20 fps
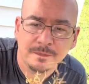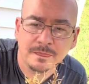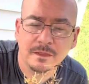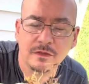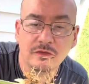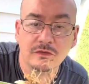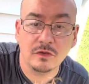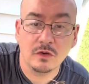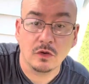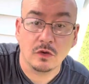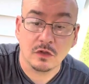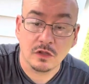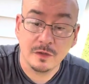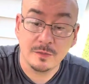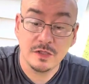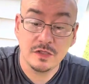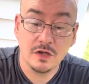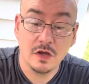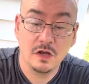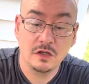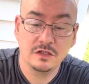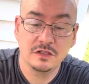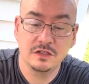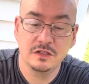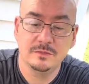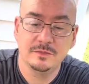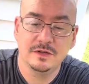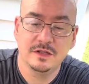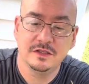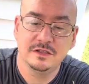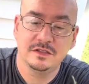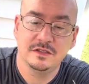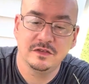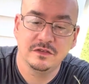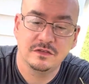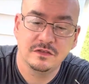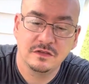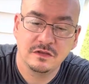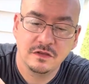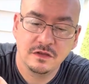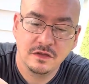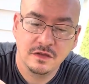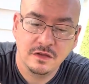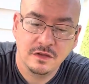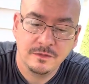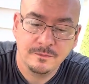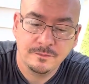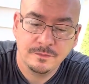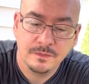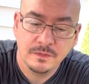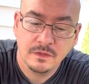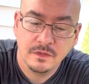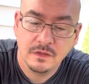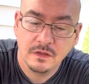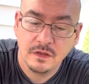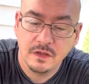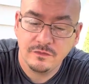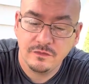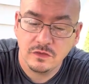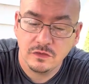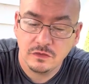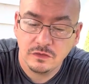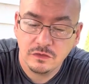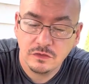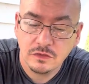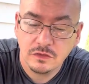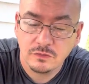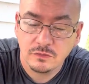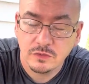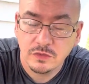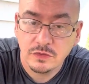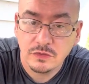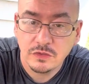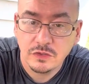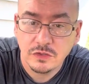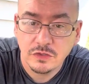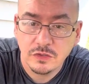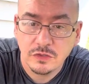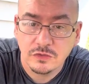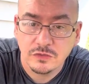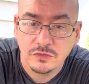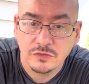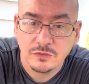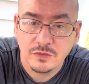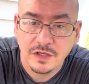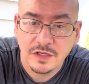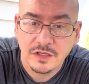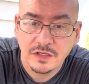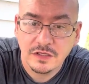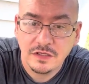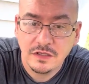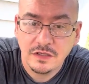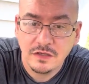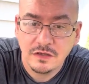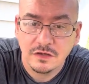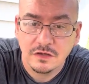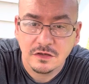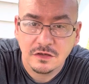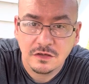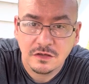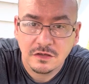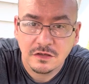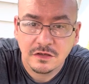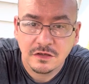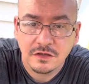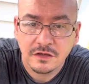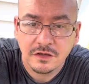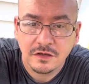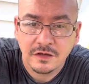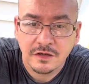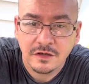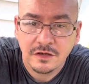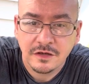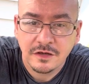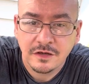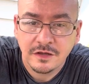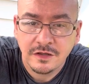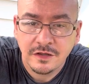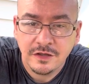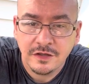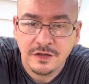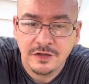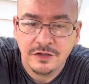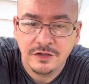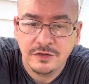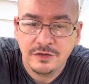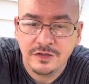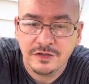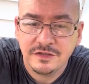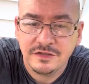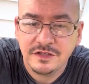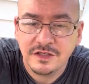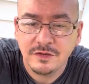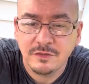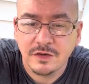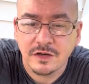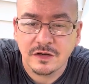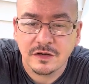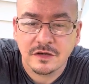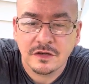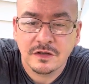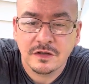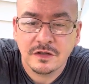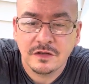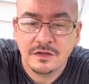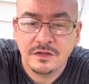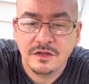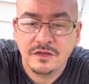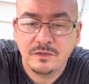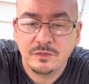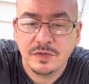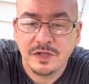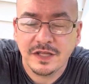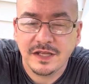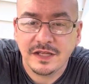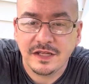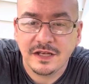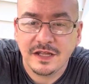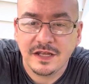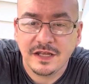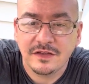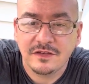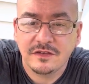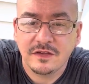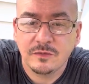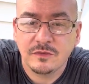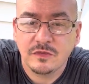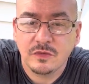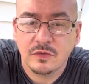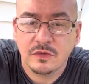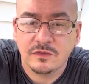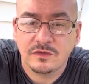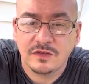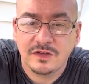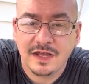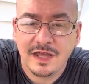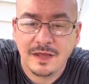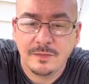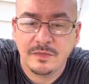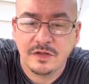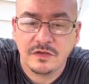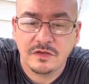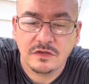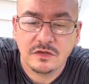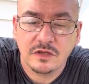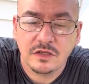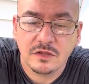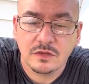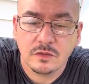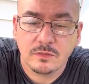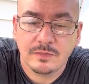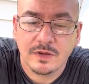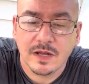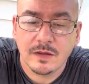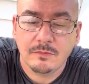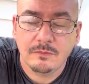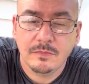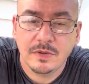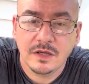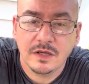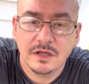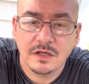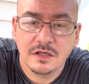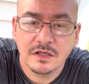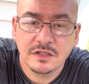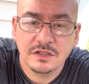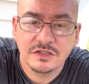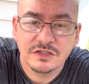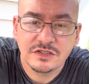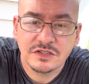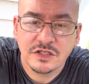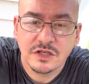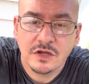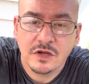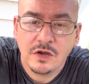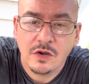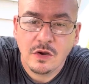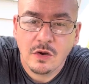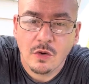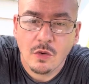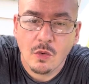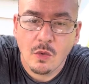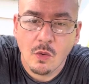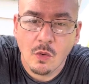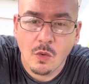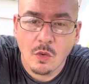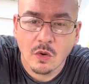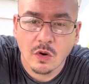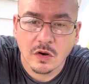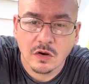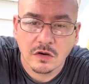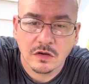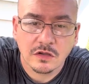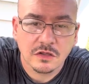So let me talk to you about this. If you look real close right in here, you can see where this plant had some sort of damage, either by bugs or